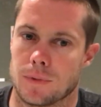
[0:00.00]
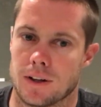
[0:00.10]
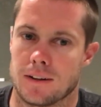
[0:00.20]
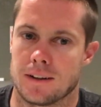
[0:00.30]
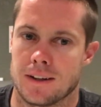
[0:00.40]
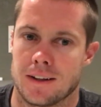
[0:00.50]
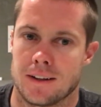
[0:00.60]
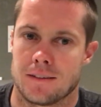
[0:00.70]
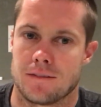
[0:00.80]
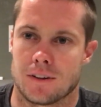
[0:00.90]
But
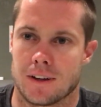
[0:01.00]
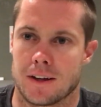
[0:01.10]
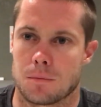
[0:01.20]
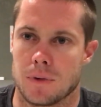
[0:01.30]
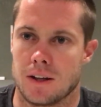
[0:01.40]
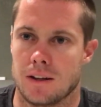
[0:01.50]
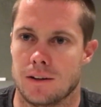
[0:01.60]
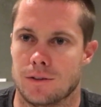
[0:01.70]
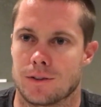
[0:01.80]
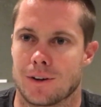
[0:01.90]
if you're like me,
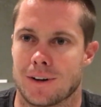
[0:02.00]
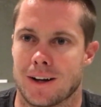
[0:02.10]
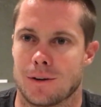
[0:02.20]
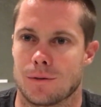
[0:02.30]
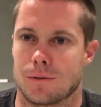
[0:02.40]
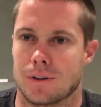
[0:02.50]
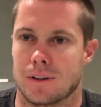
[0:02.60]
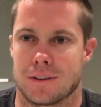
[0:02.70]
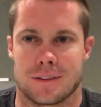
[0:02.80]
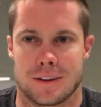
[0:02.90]
you start out
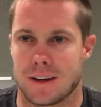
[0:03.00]
with